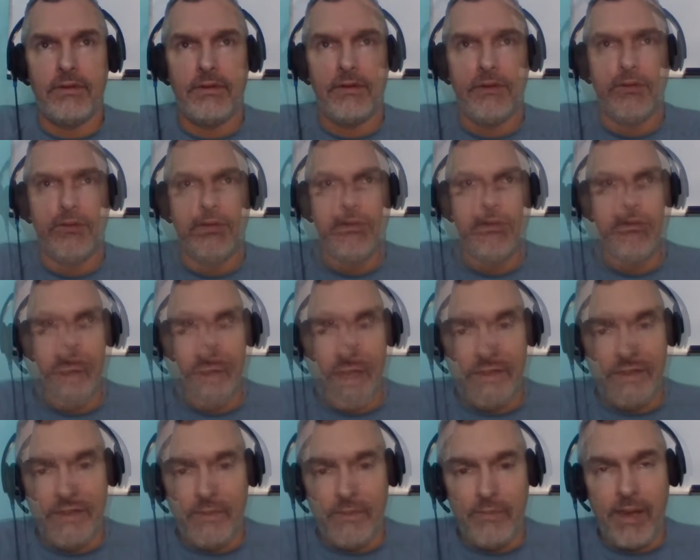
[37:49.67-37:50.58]
I have
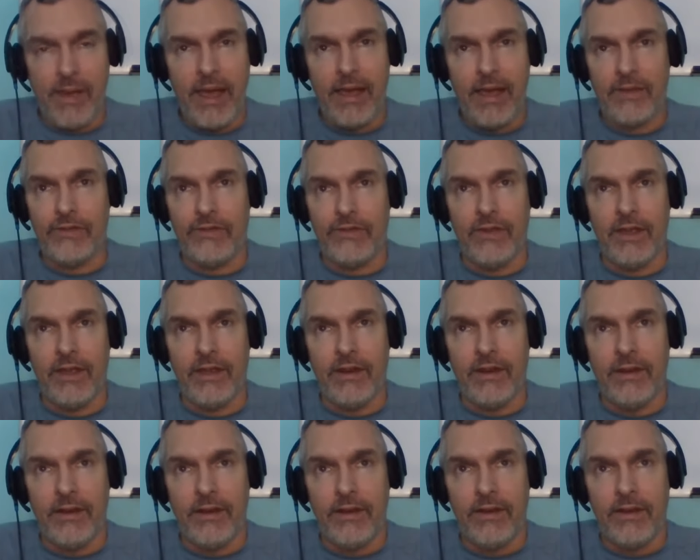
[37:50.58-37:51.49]
said in the past that
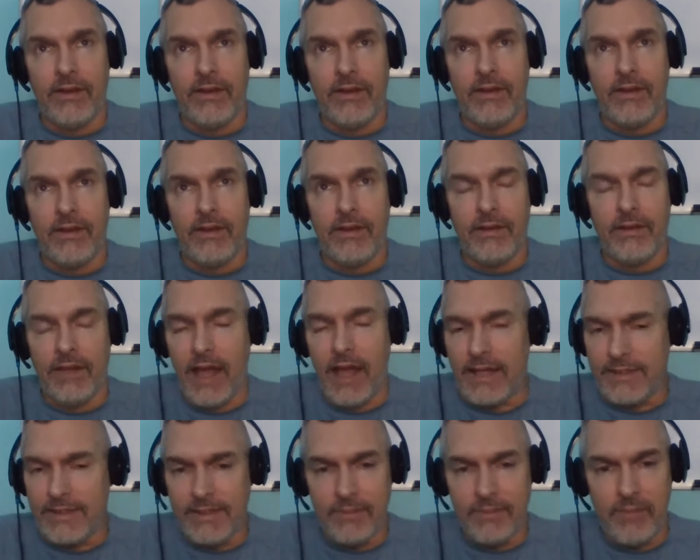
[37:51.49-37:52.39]

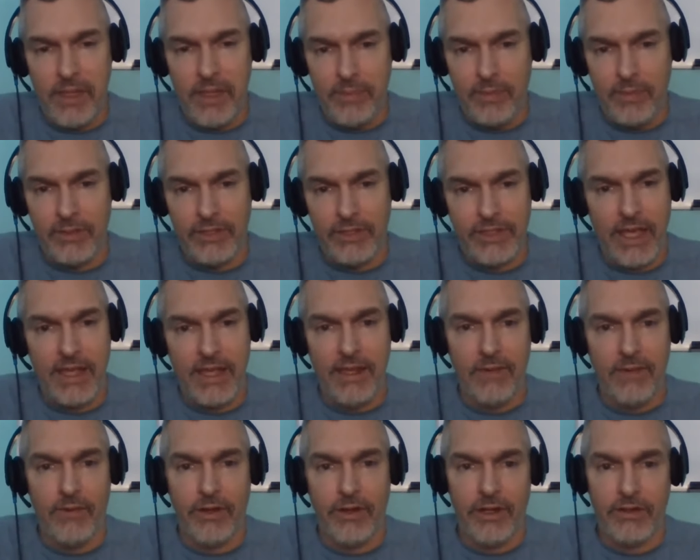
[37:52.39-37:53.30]
lots of people say
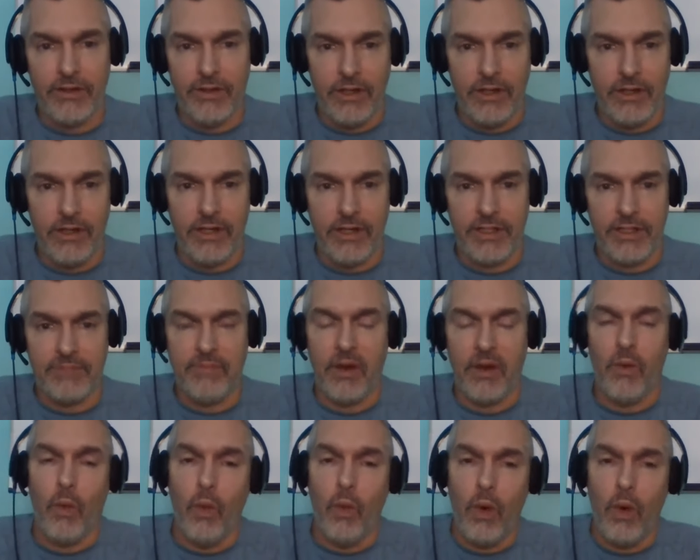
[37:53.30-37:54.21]
they want to learn this,
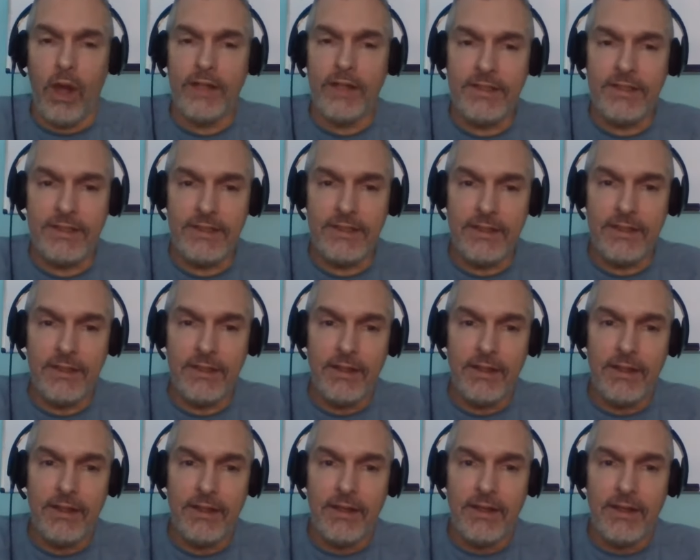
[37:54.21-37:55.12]
but once
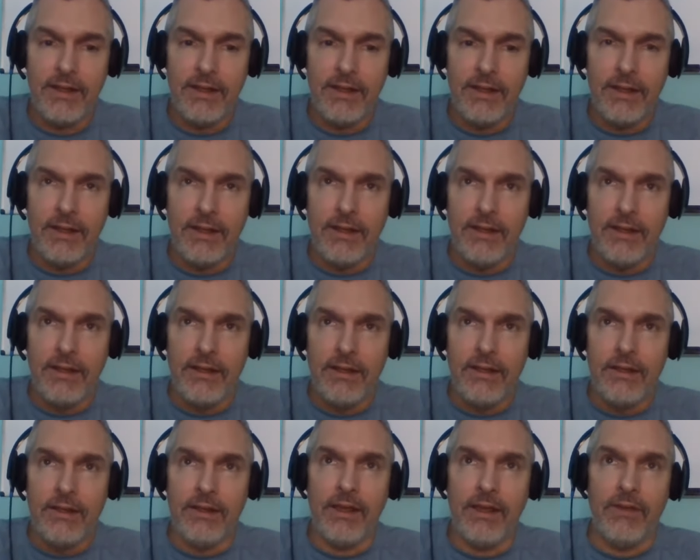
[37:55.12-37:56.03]

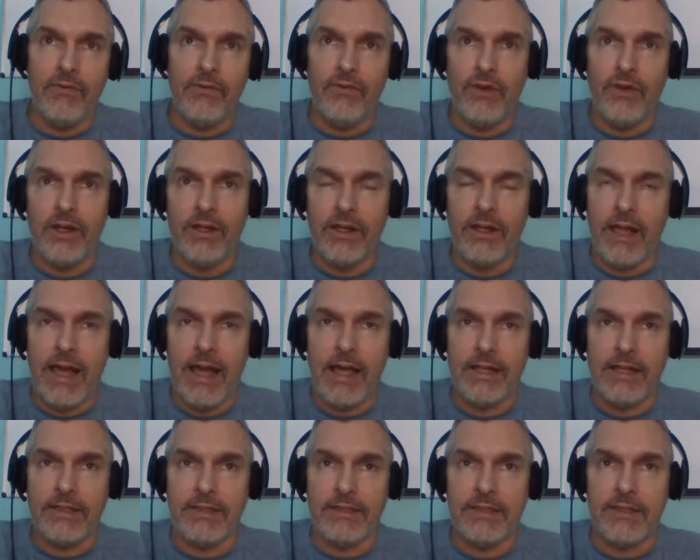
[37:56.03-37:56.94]
they
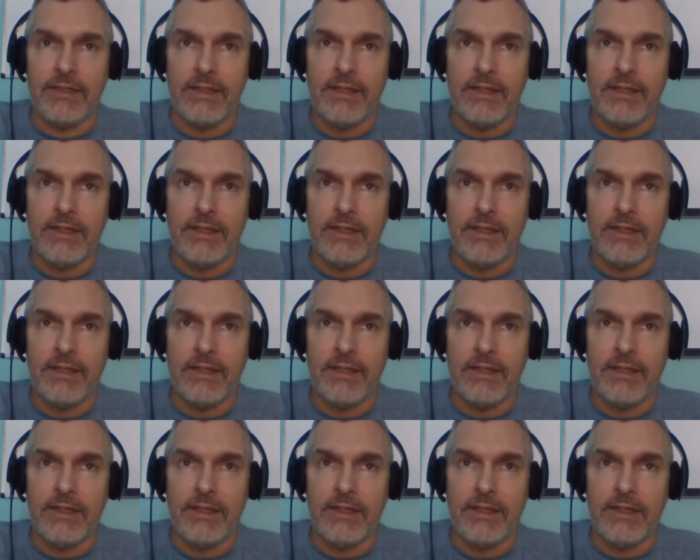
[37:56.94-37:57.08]
realize